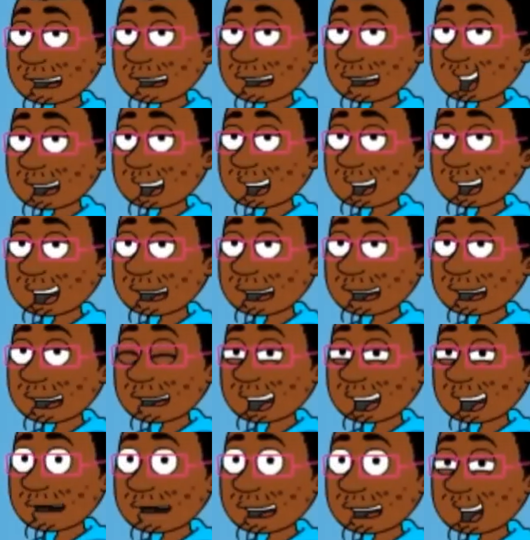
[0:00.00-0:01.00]
the creator of
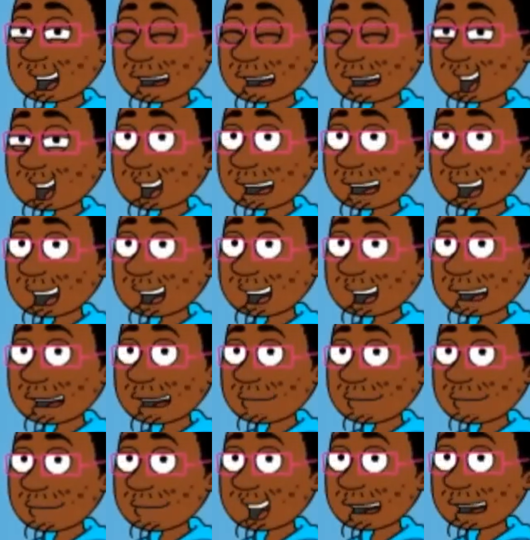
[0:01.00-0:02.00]
Eclipia
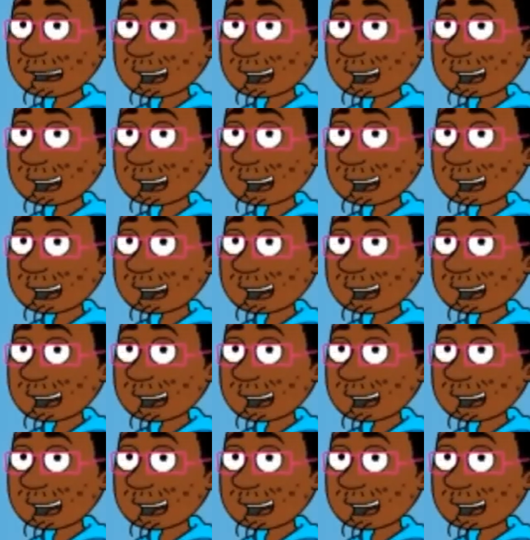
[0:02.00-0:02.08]
StarTunes,